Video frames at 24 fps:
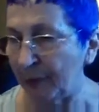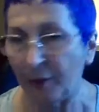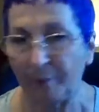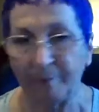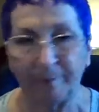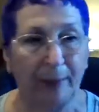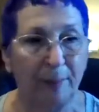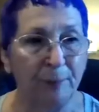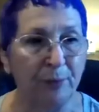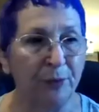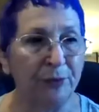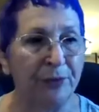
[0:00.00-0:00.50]

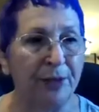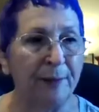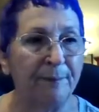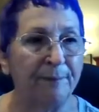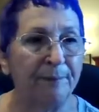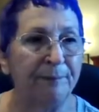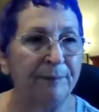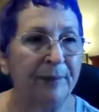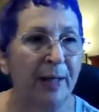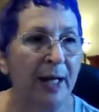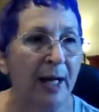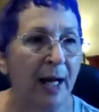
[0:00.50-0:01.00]
I moved it.
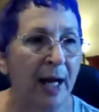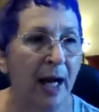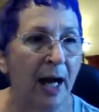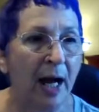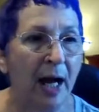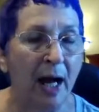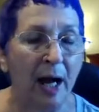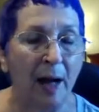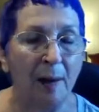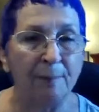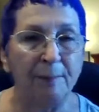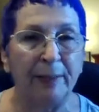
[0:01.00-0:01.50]

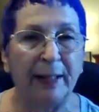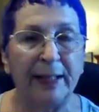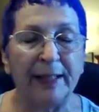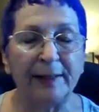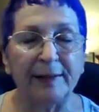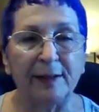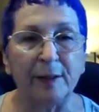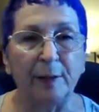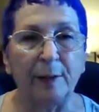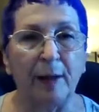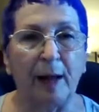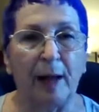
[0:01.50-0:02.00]
But
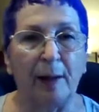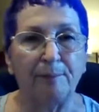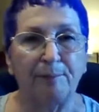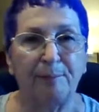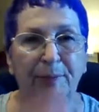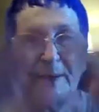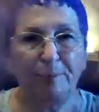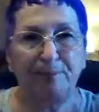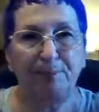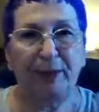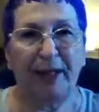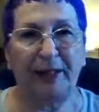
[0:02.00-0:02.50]
it's a
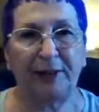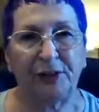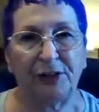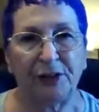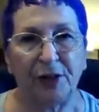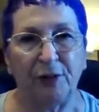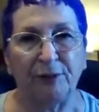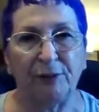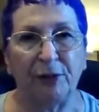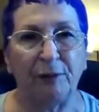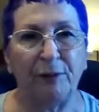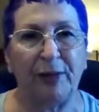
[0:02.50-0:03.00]
big
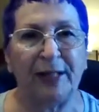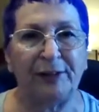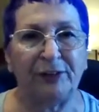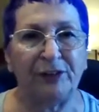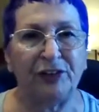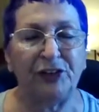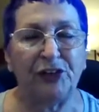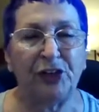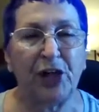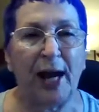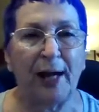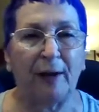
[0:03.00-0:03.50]
picture it's
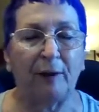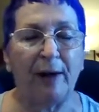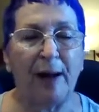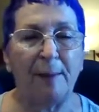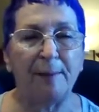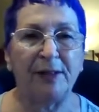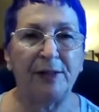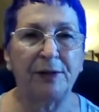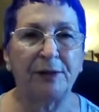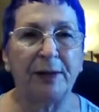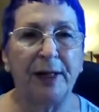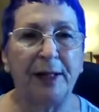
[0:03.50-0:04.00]
a
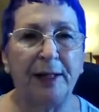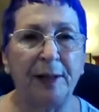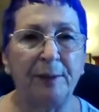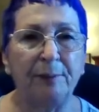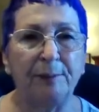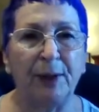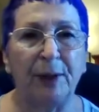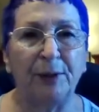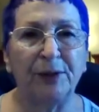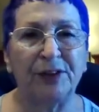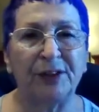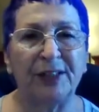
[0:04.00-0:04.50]
Jackrabbit trading
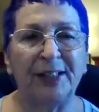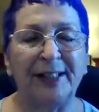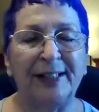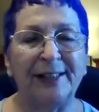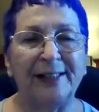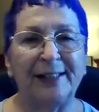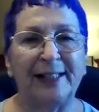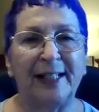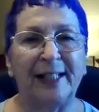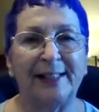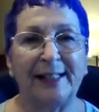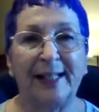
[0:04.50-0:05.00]
post, and it
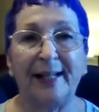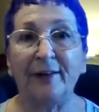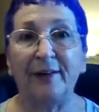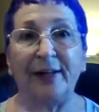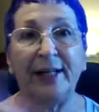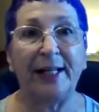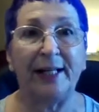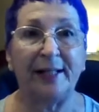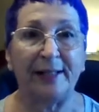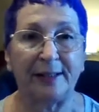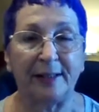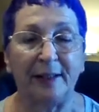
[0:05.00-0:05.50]
says, here it
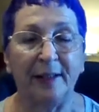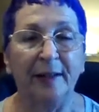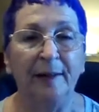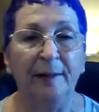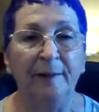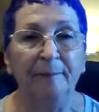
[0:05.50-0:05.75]
is.